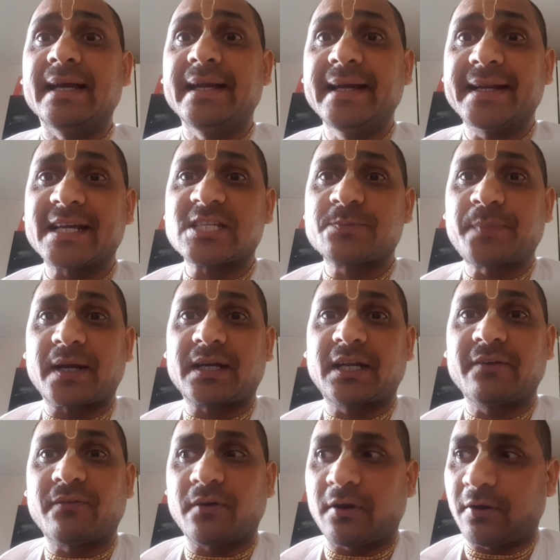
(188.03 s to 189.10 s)

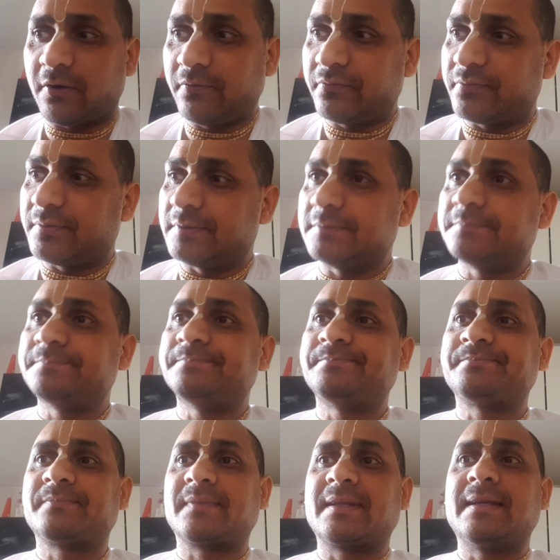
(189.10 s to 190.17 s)
Irrespective of
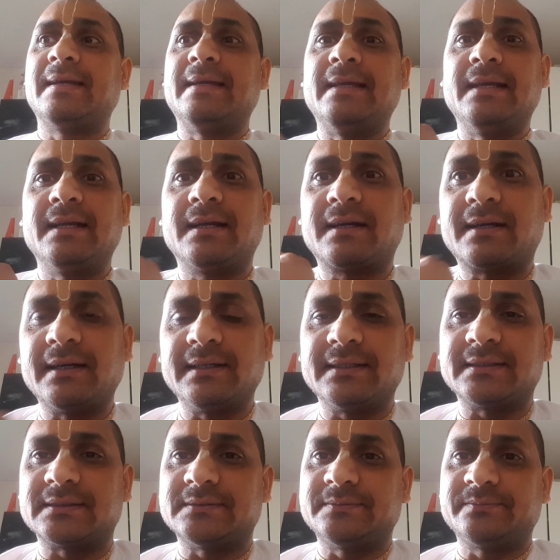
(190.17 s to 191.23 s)

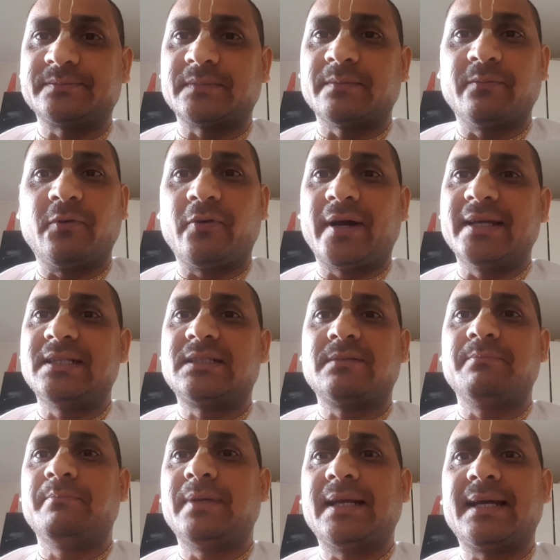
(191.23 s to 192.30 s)
color, white,
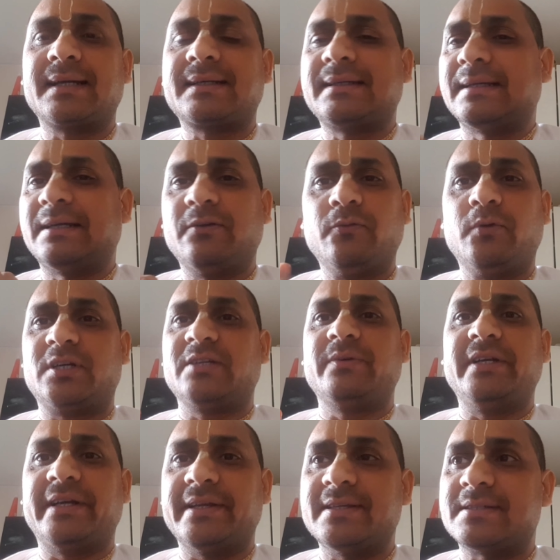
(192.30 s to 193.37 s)
black,
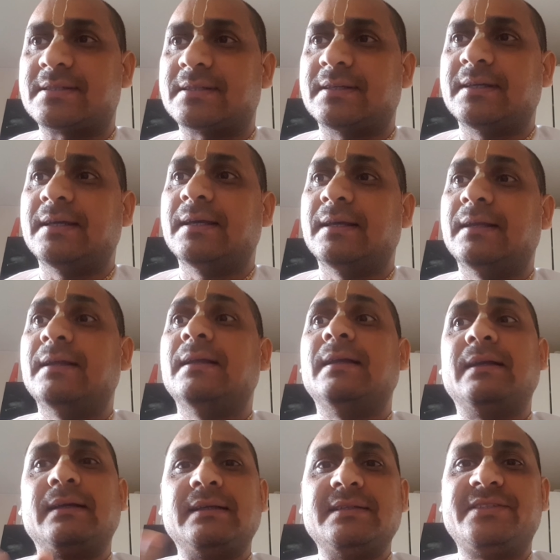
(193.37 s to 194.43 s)
whatever it is,
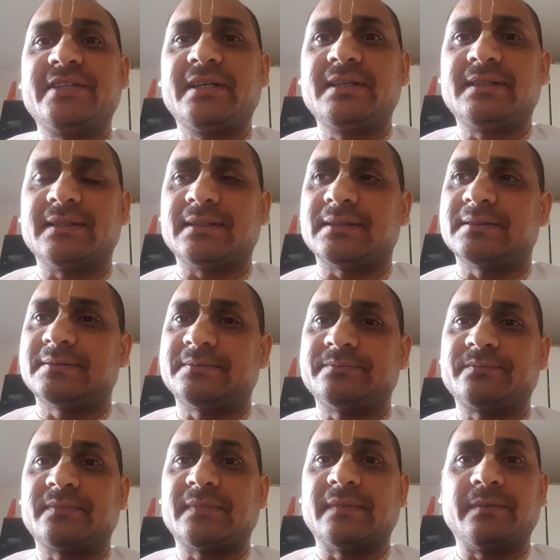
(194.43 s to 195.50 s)
gender,
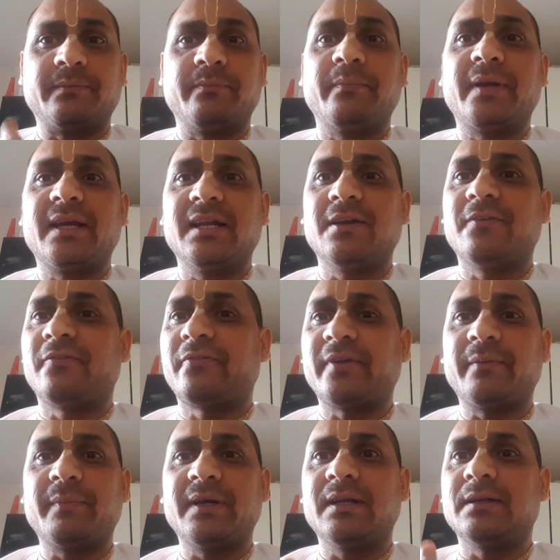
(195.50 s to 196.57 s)
male,
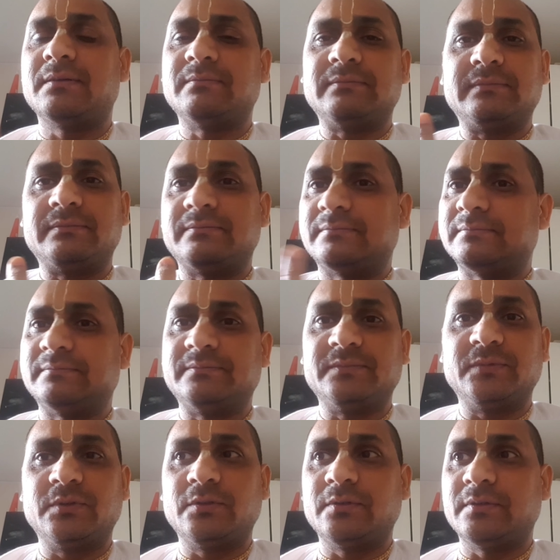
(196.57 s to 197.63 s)
female,
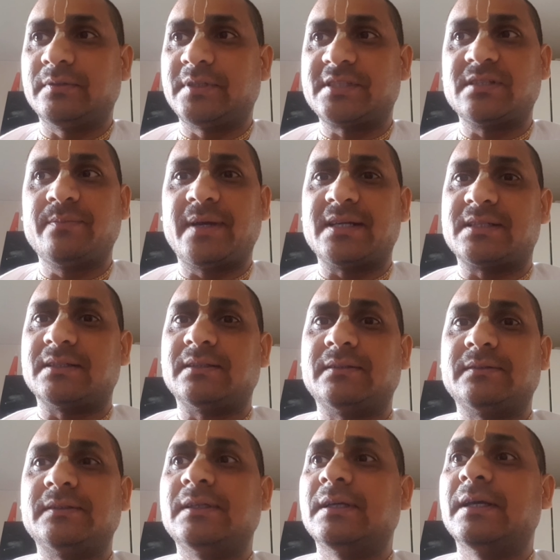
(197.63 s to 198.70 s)
doesn't matter,
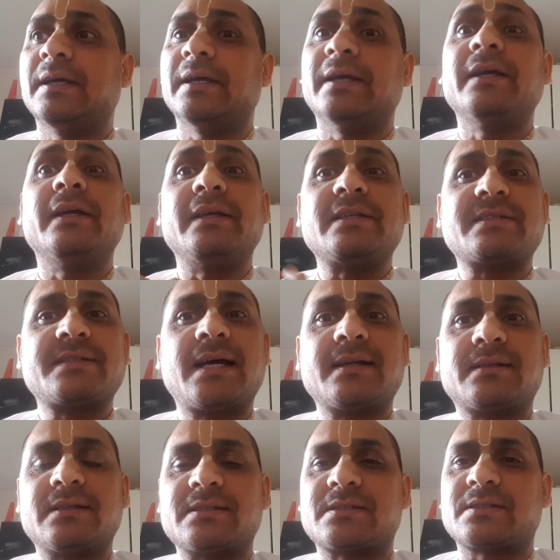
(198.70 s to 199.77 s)

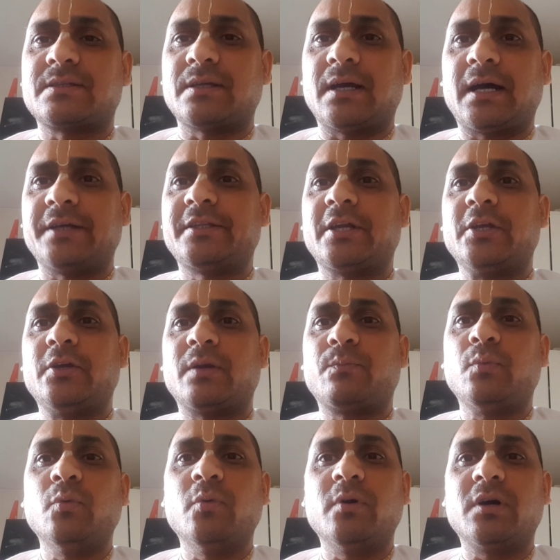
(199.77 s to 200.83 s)
status, either you're
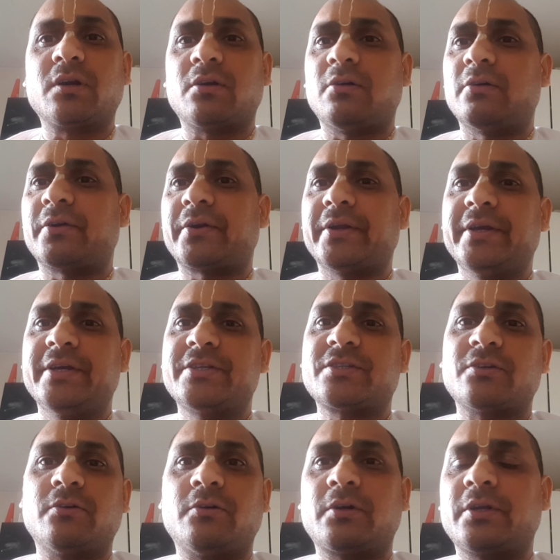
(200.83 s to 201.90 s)
poor or
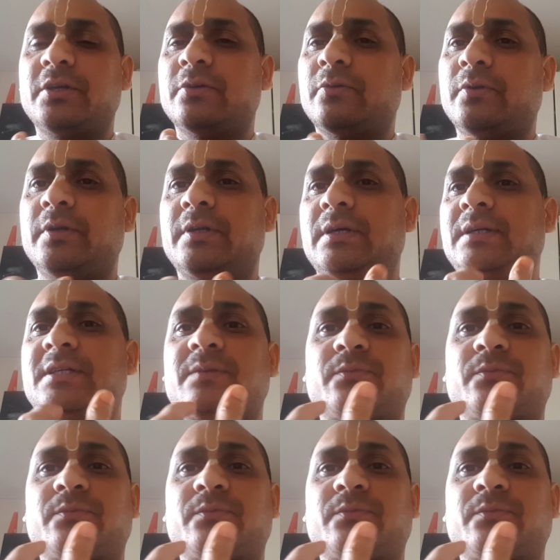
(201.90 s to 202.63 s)
rich, or you're under